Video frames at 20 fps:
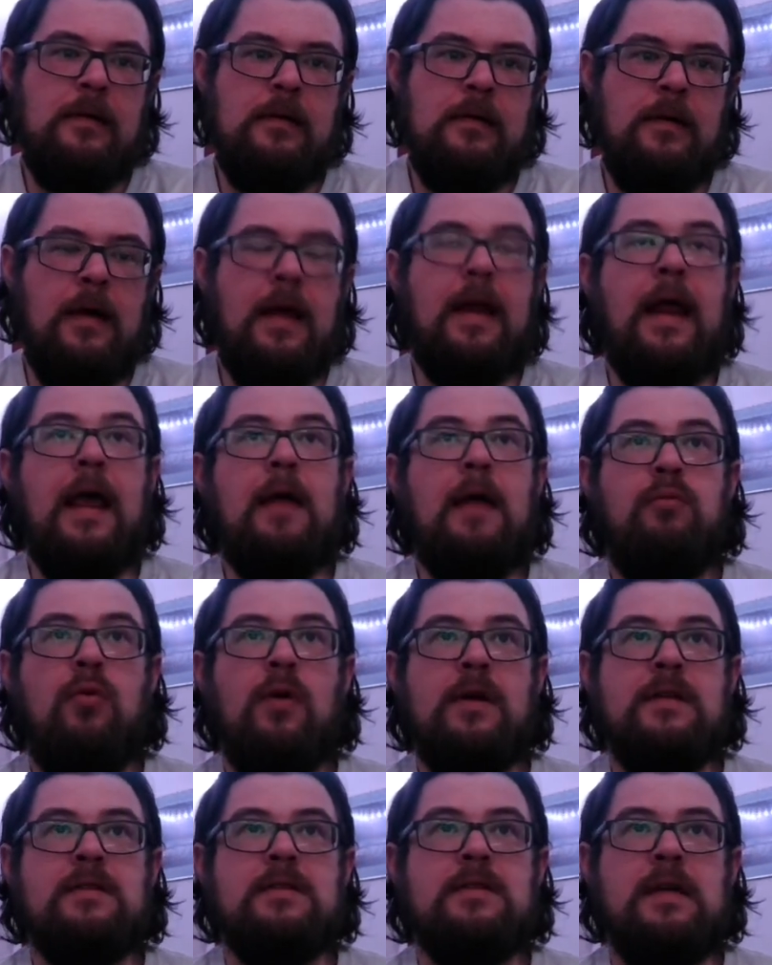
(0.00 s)
an
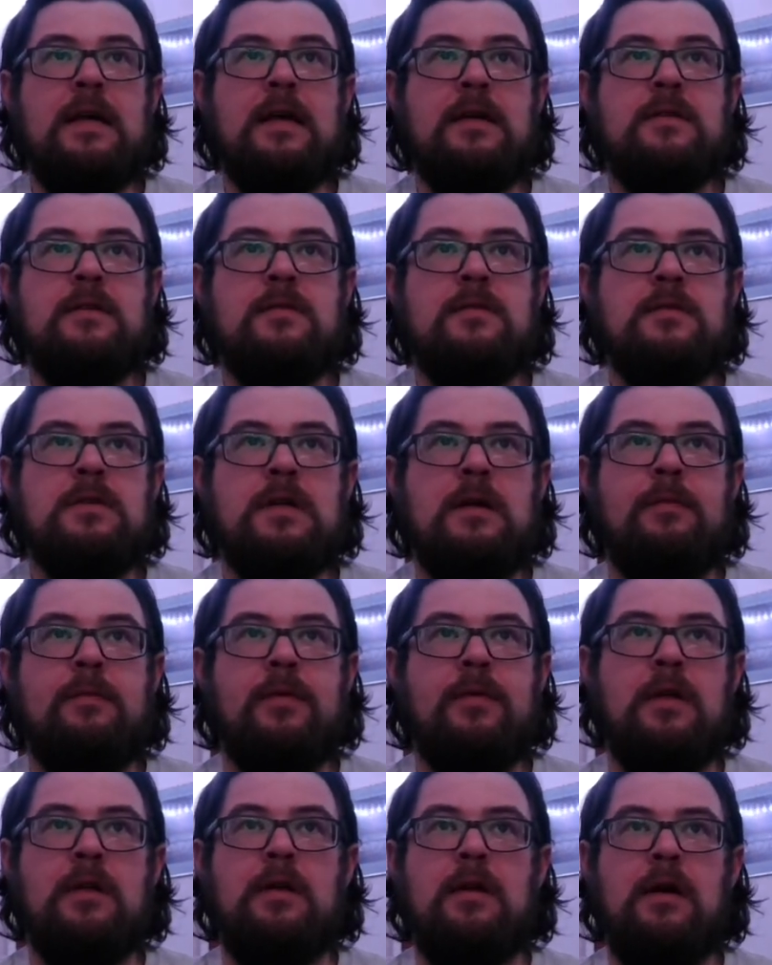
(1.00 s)
8.6 or something
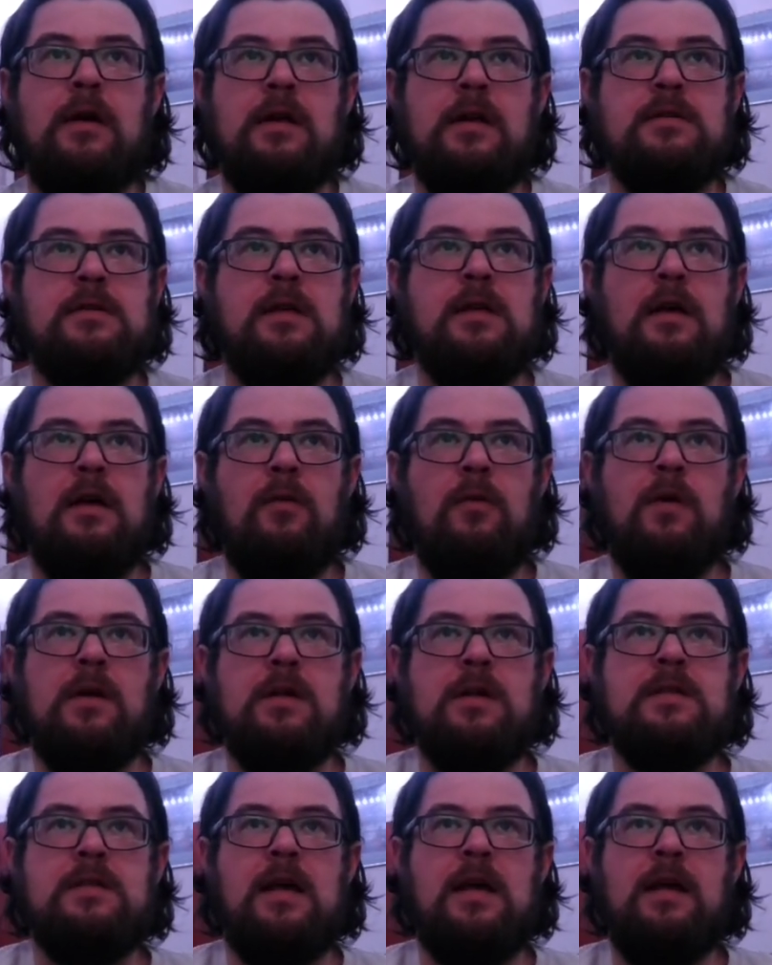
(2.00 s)
on a scale of 1 to
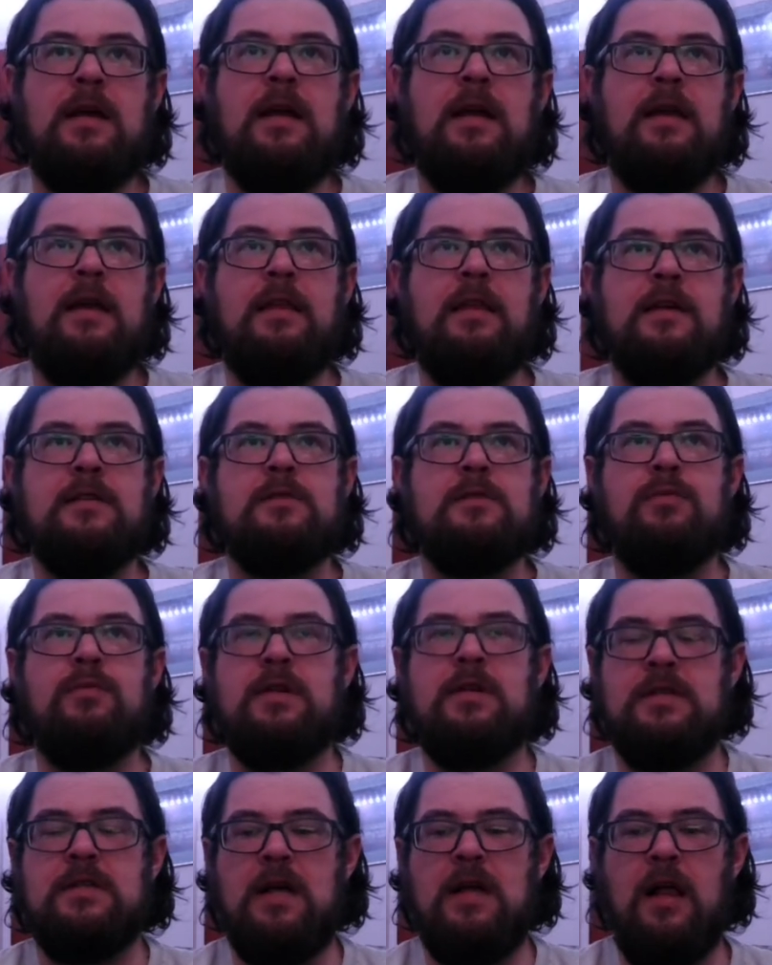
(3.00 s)
10. I think it's a pretty
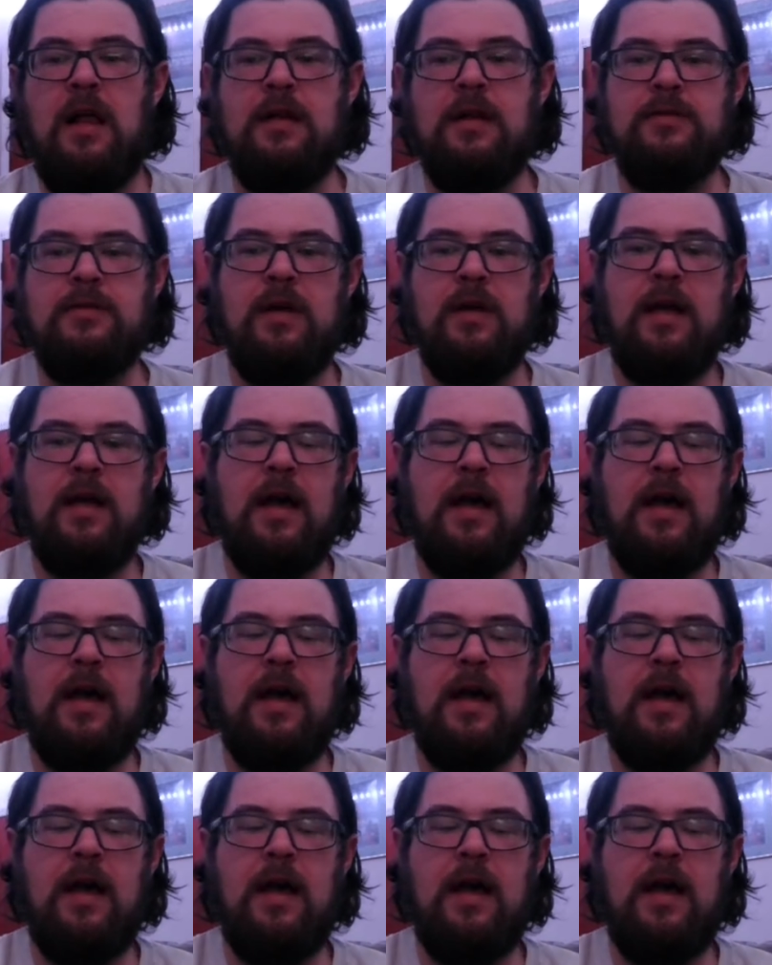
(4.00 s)
solid drink.